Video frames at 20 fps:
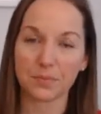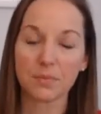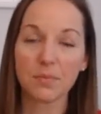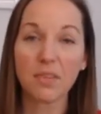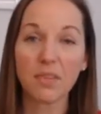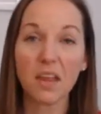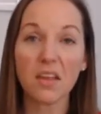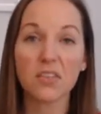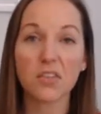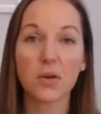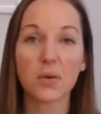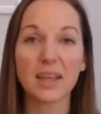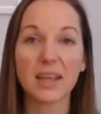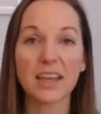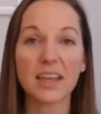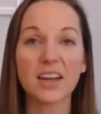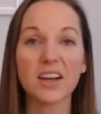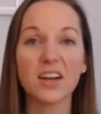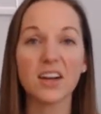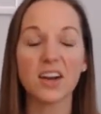So
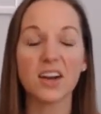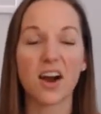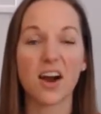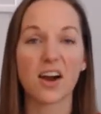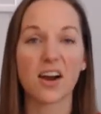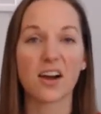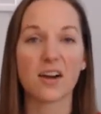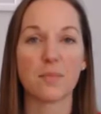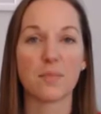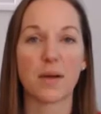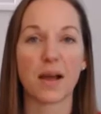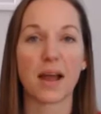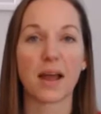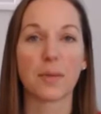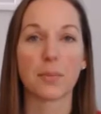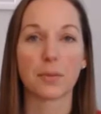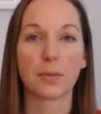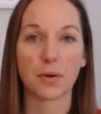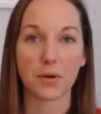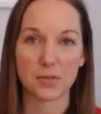here are my
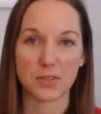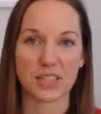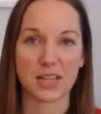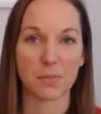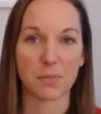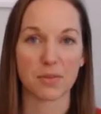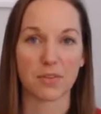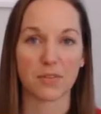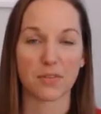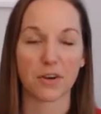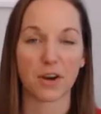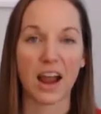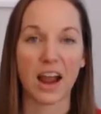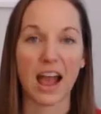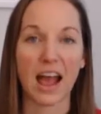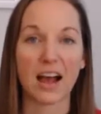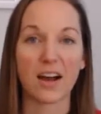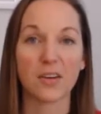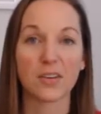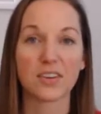pro tips for
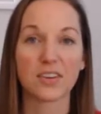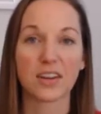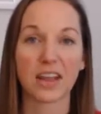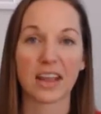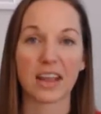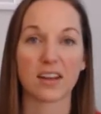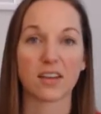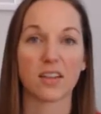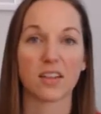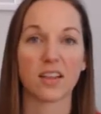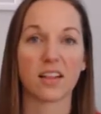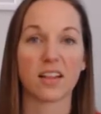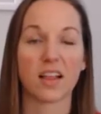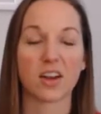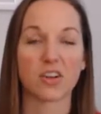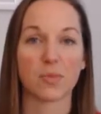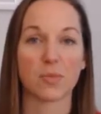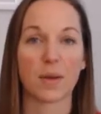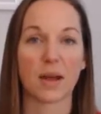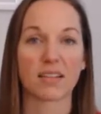how to handle the
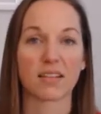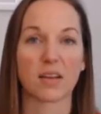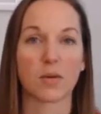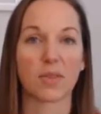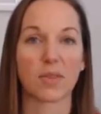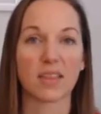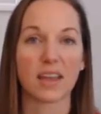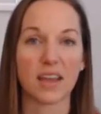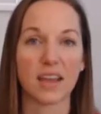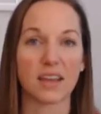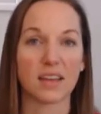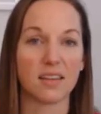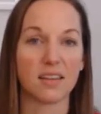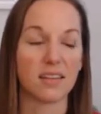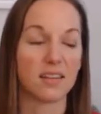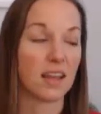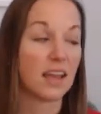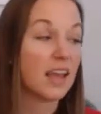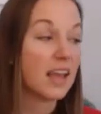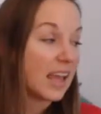laundry basket with kids.
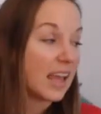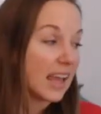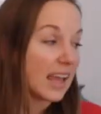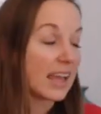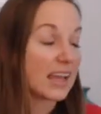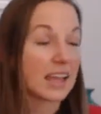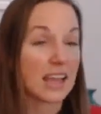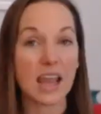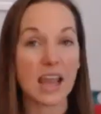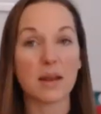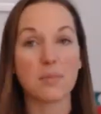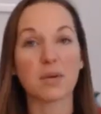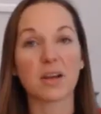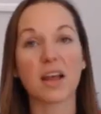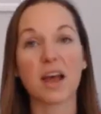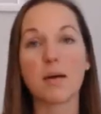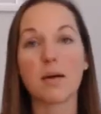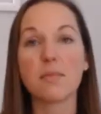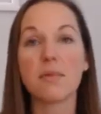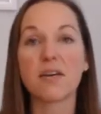It can
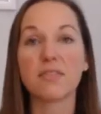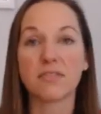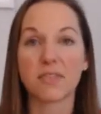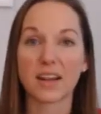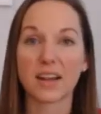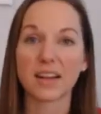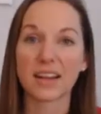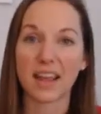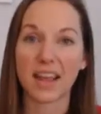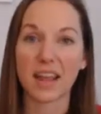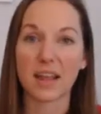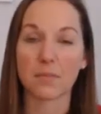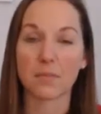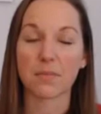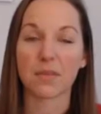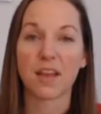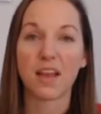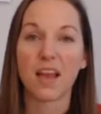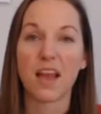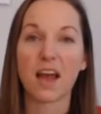become a fun game
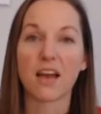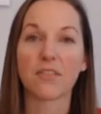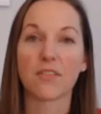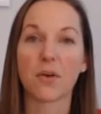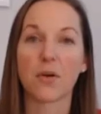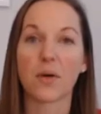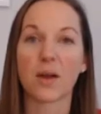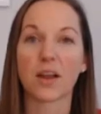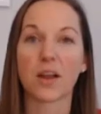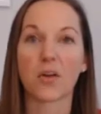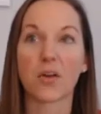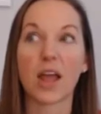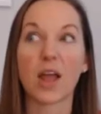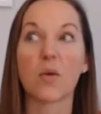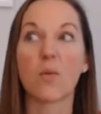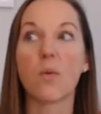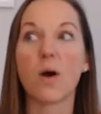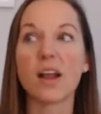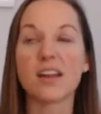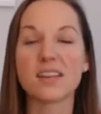of going, okay,
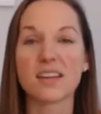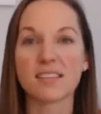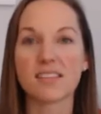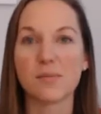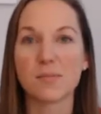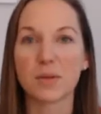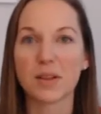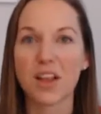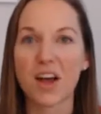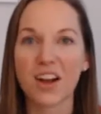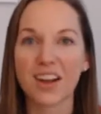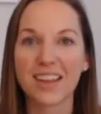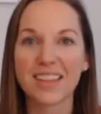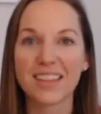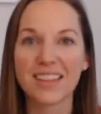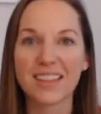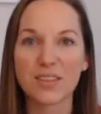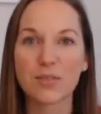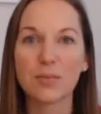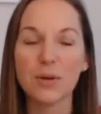what doesn't belong in
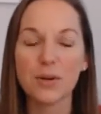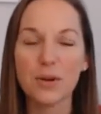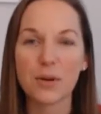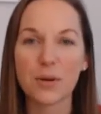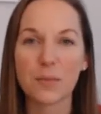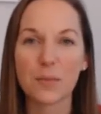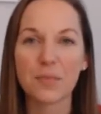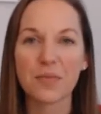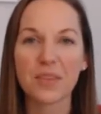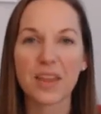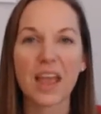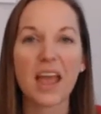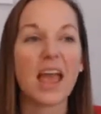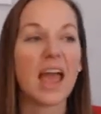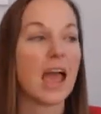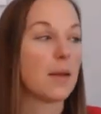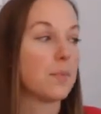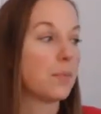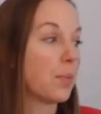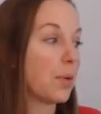this room,
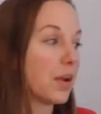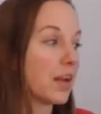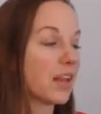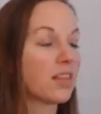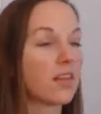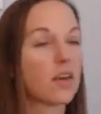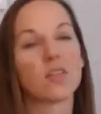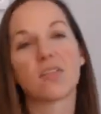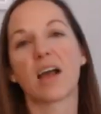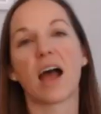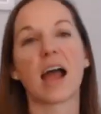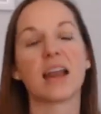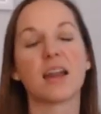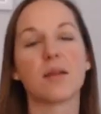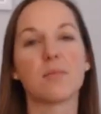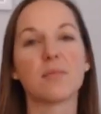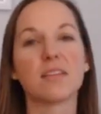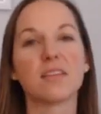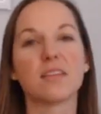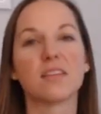and putting those
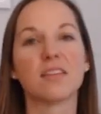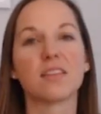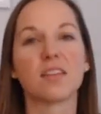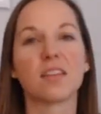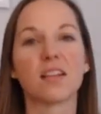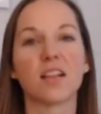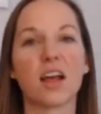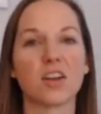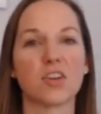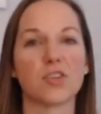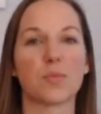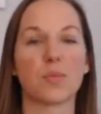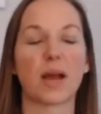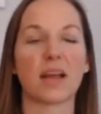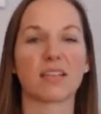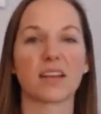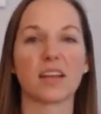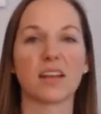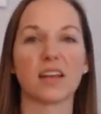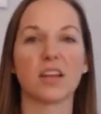items into the laundry
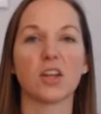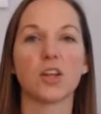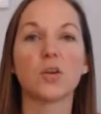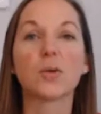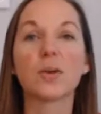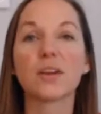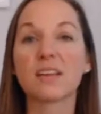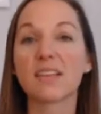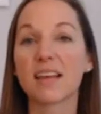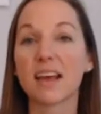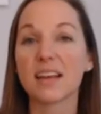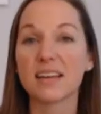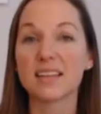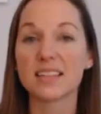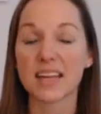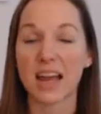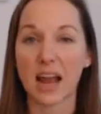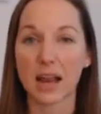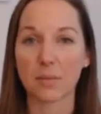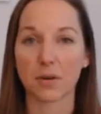basket. You can set a
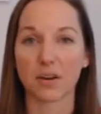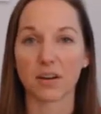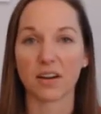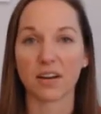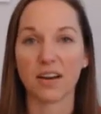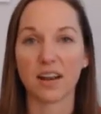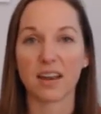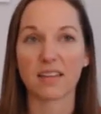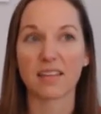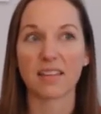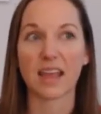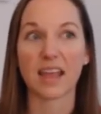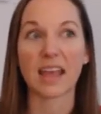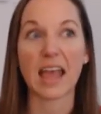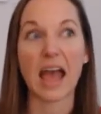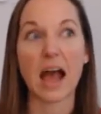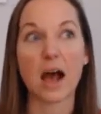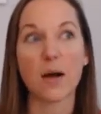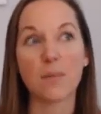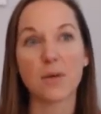timer and say,
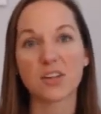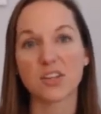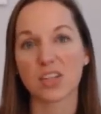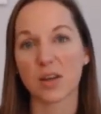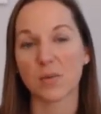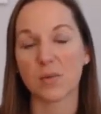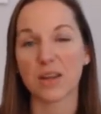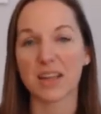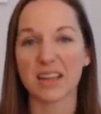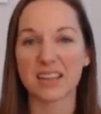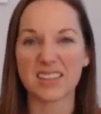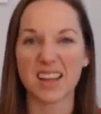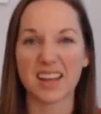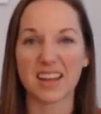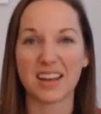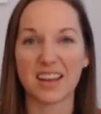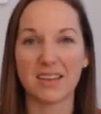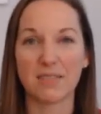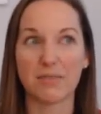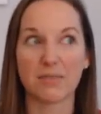how much can we get done
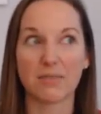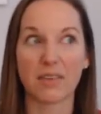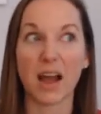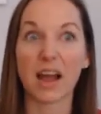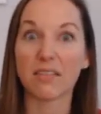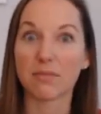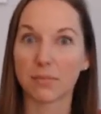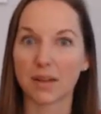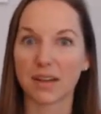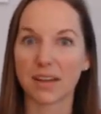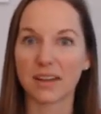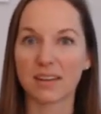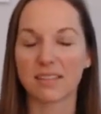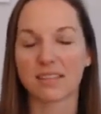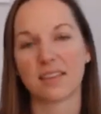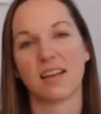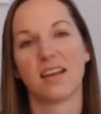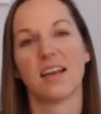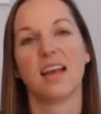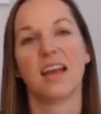in 5 minutes?
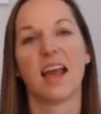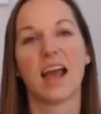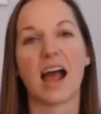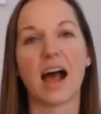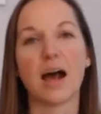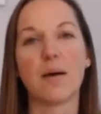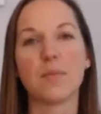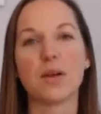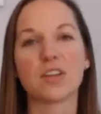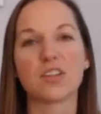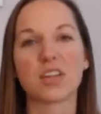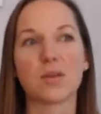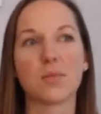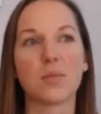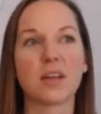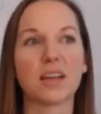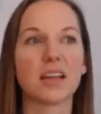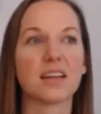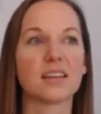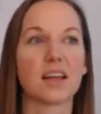How much can we
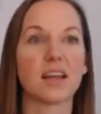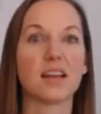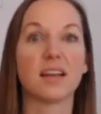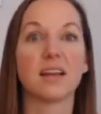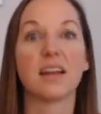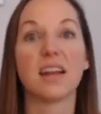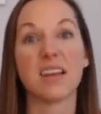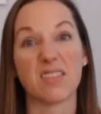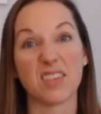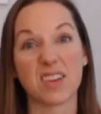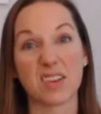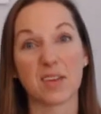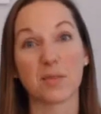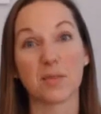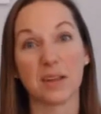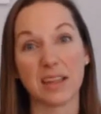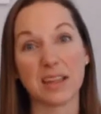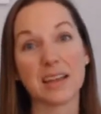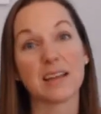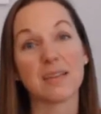get done in, if it's a
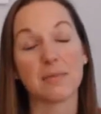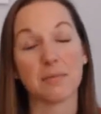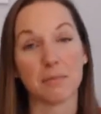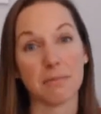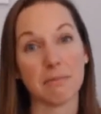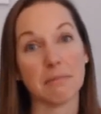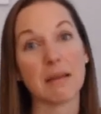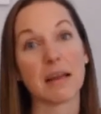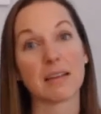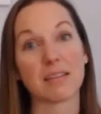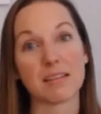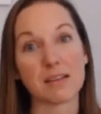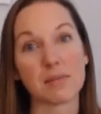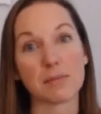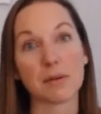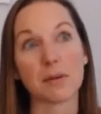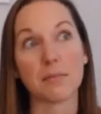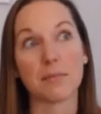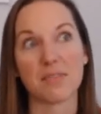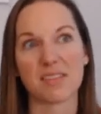really messy
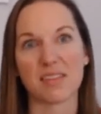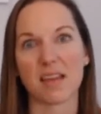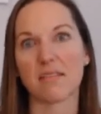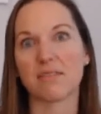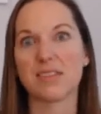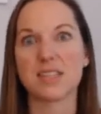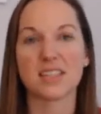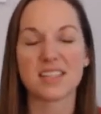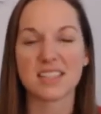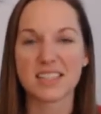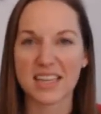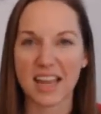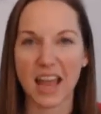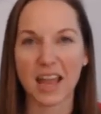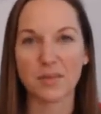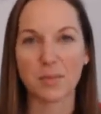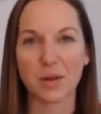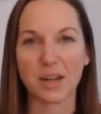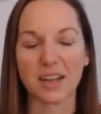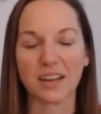room, 7 to
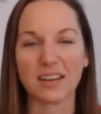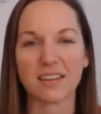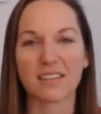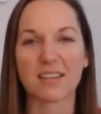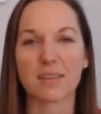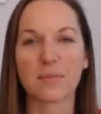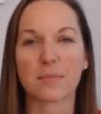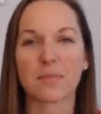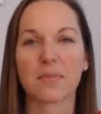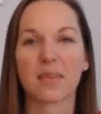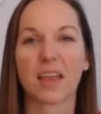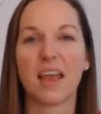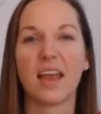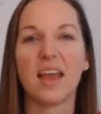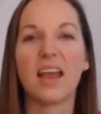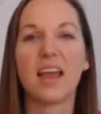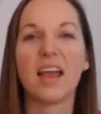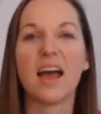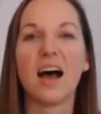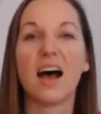10 minutes?
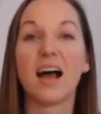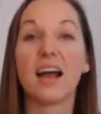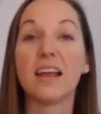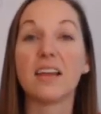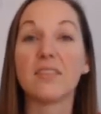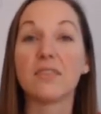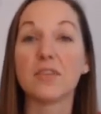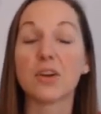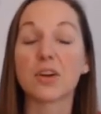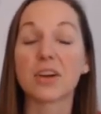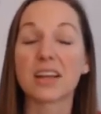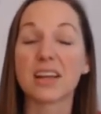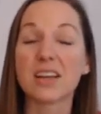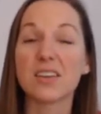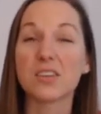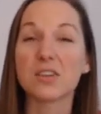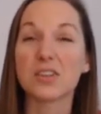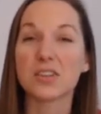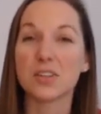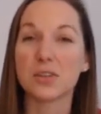If your kids
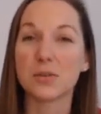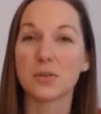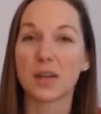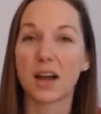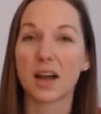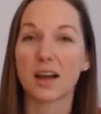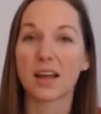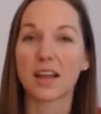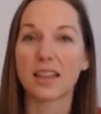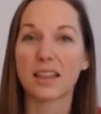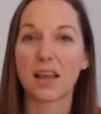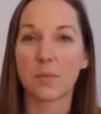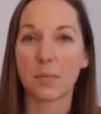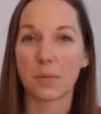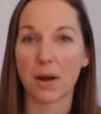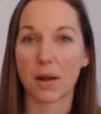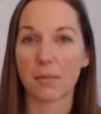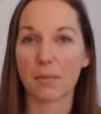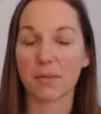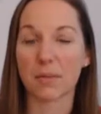are too young and they'll
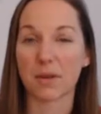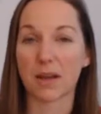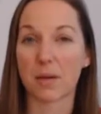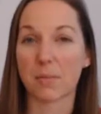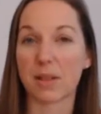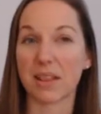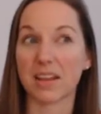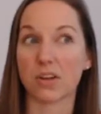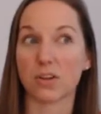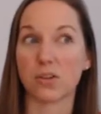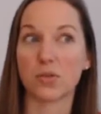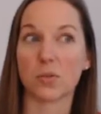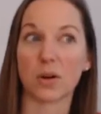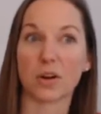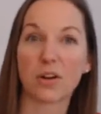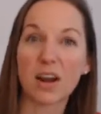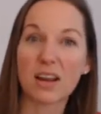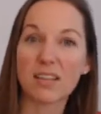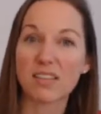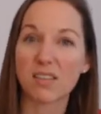probably become a little too
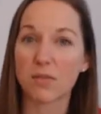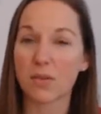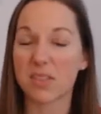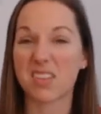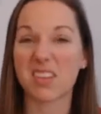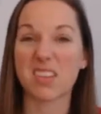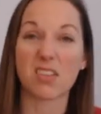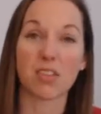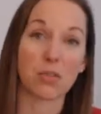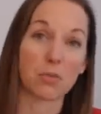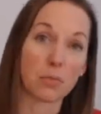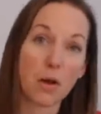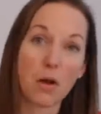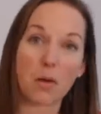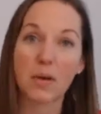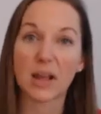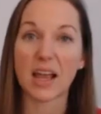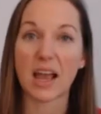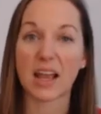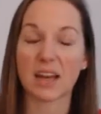aggressive with this,
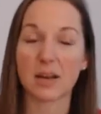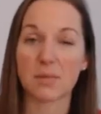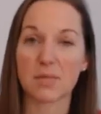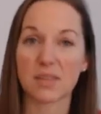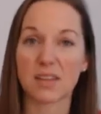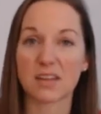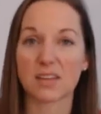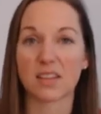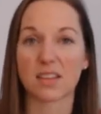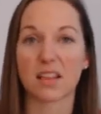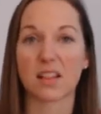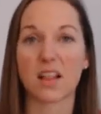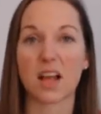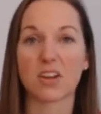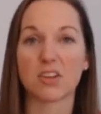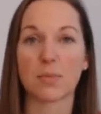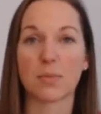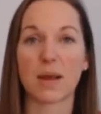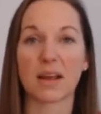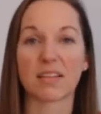throwing items into the
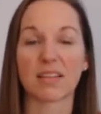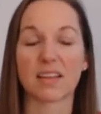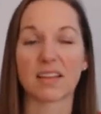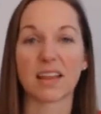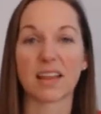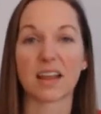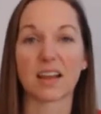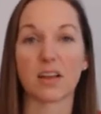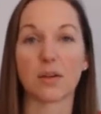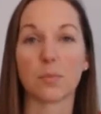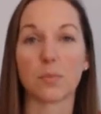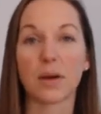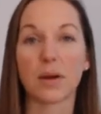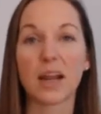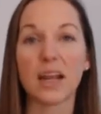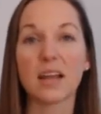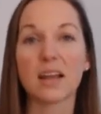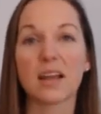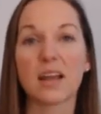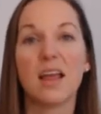laundry basket that could
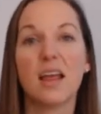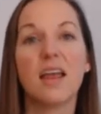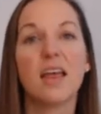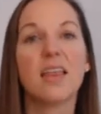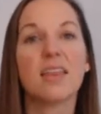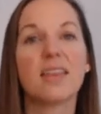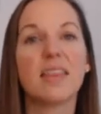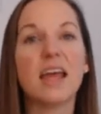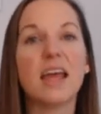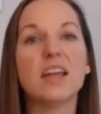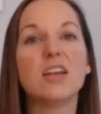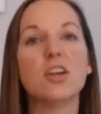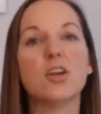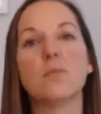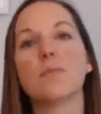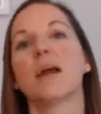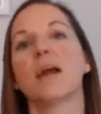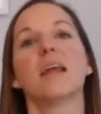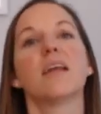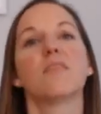break, then you
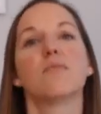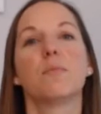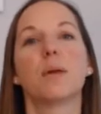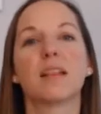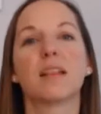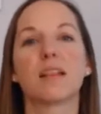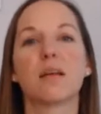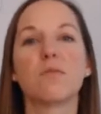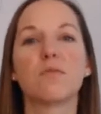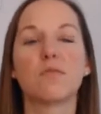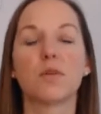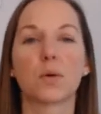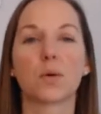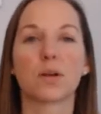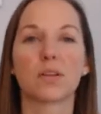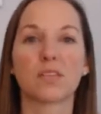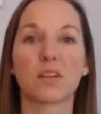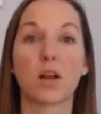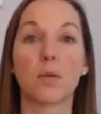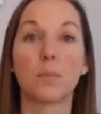might make them
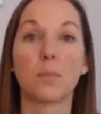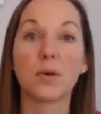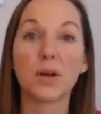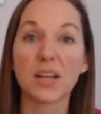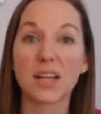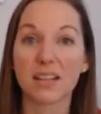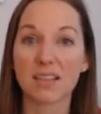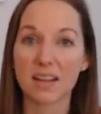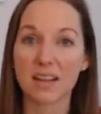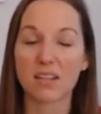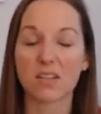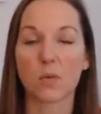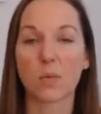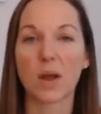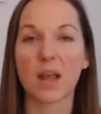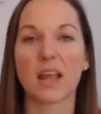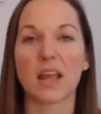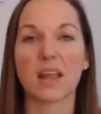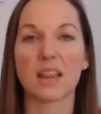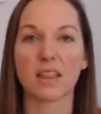focus on putting things away
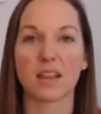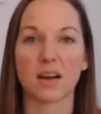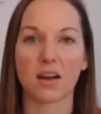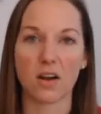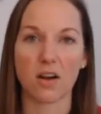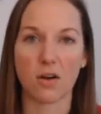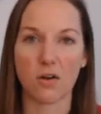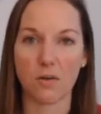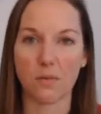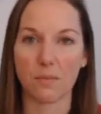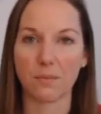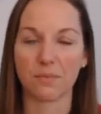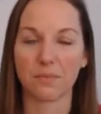in their home